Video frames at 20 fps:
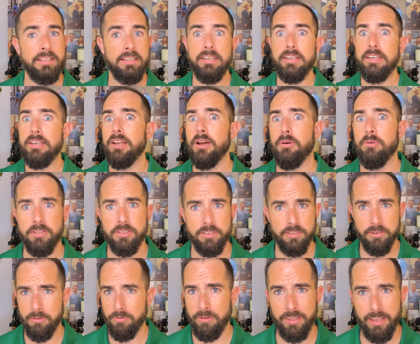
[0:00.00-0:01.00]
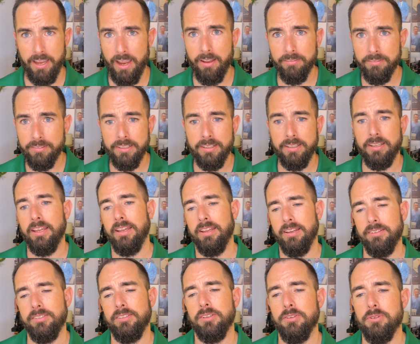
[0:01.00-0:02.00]
No one's doing that.
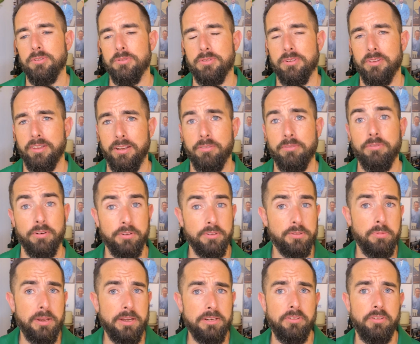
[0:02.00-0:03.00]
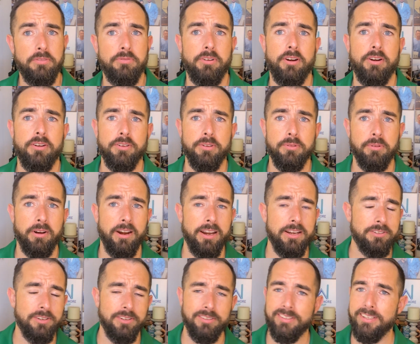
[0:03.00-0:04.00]
And you usually, especially for our newer
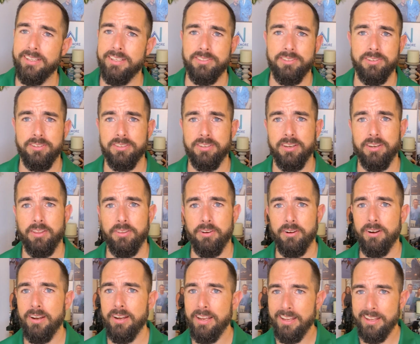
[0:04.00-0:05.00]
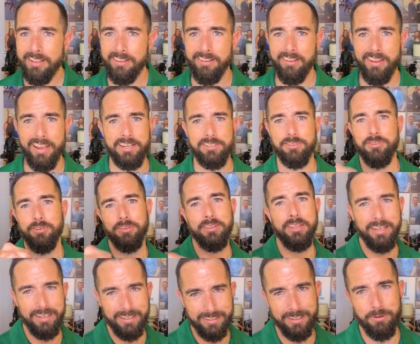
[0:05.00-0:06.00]
agents, it's just another little extra
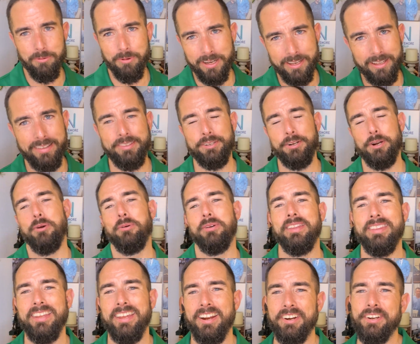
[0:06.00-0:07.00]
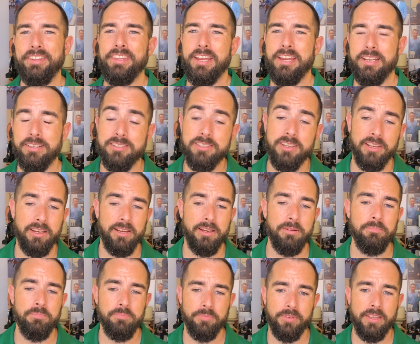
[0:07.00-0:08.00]
thing that we can throw in there
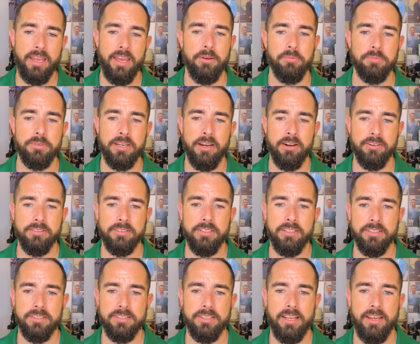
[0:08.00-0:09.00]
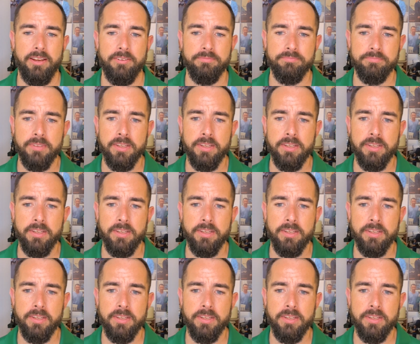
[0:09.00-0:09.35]
that helps guarantee the sale.